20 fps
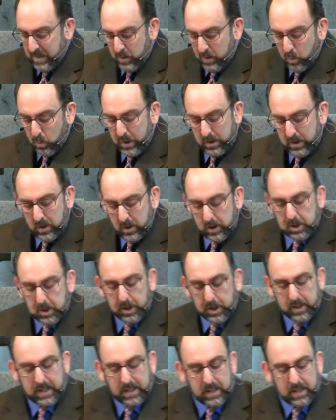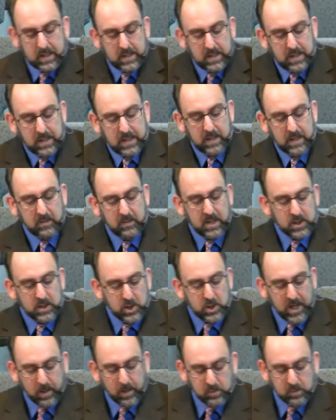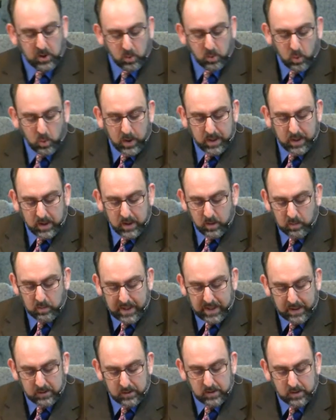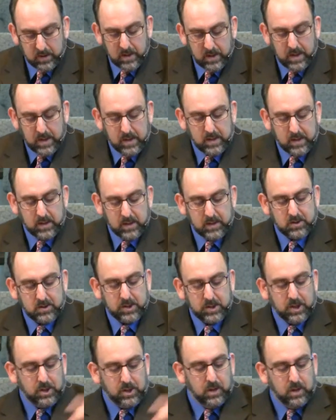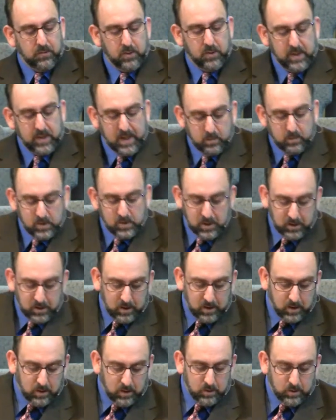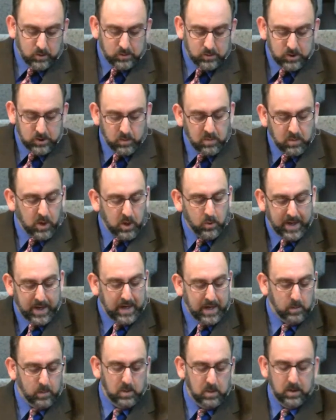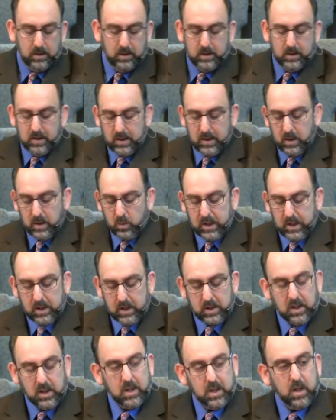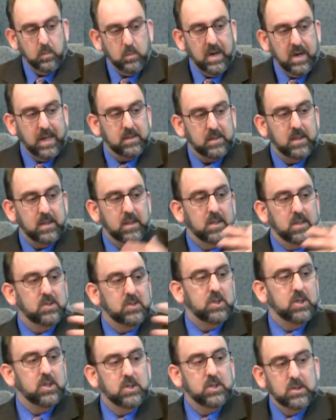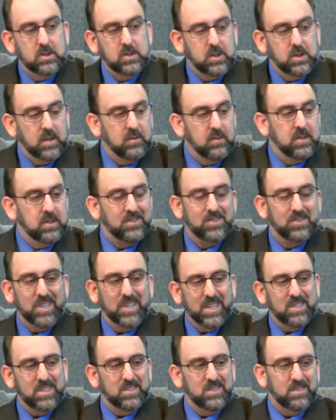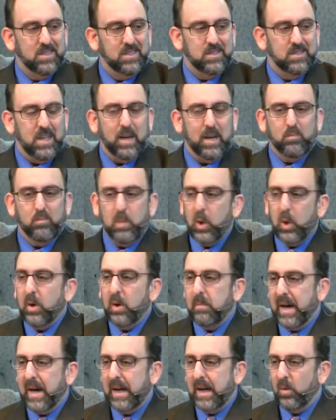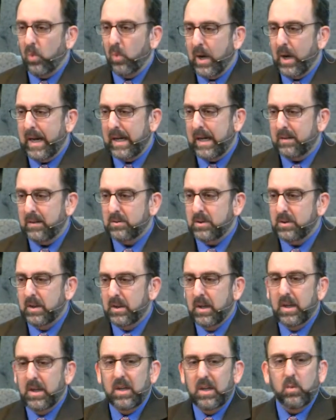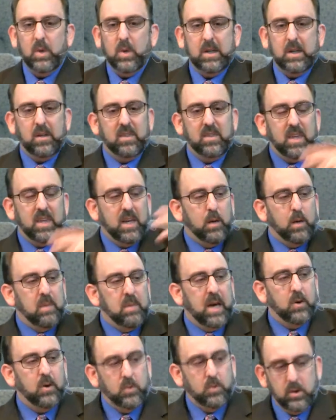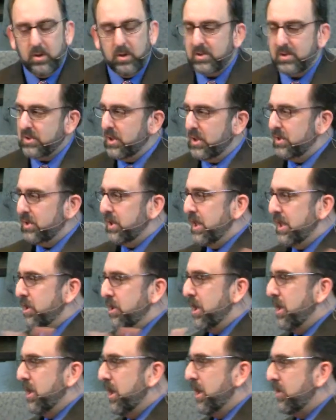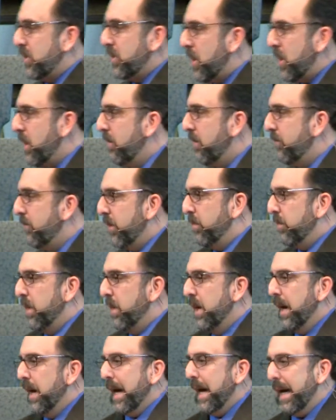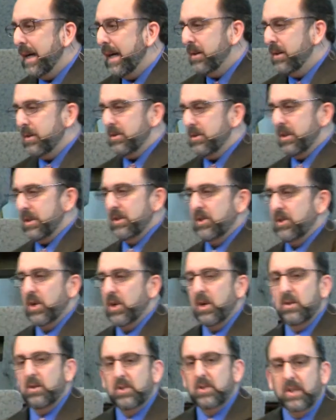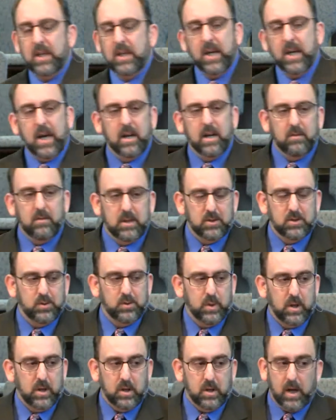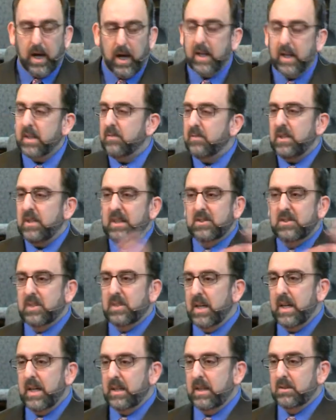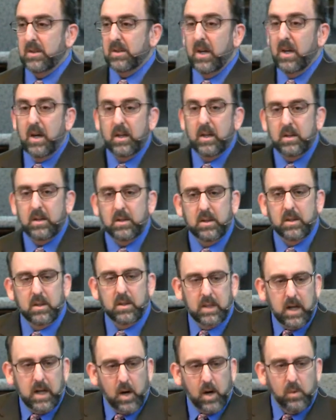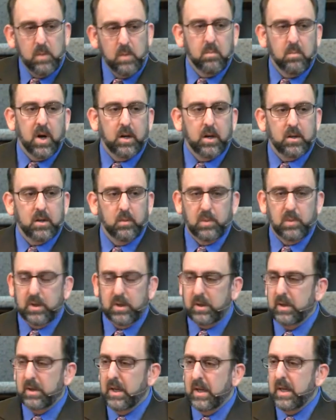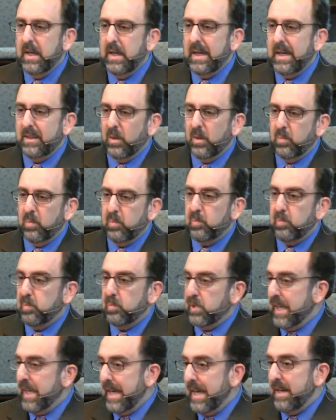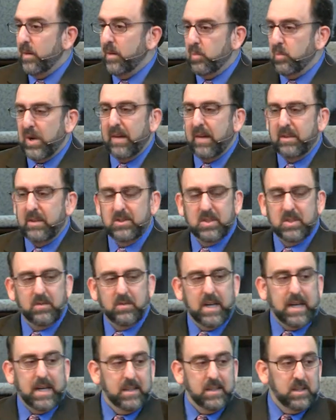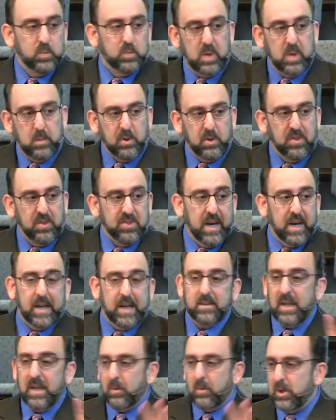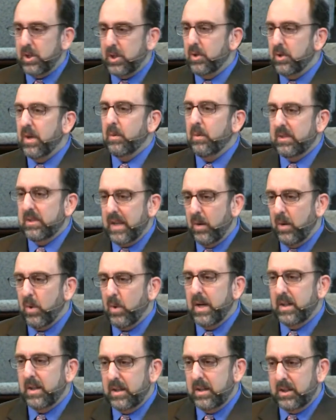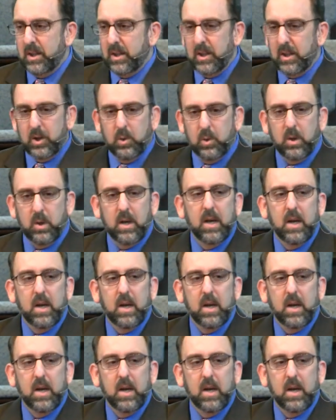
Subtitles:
We could look even in chapter 1 about the decision for them to go to Moab. We could look about the decisions of the sons to take Moabite wives. We could think about Ruth's decision to turn from idols and turn to the God of Israel. All of these things clearly are remarkable in the plan and providence of God. These people thought they were doing what they wanted to do,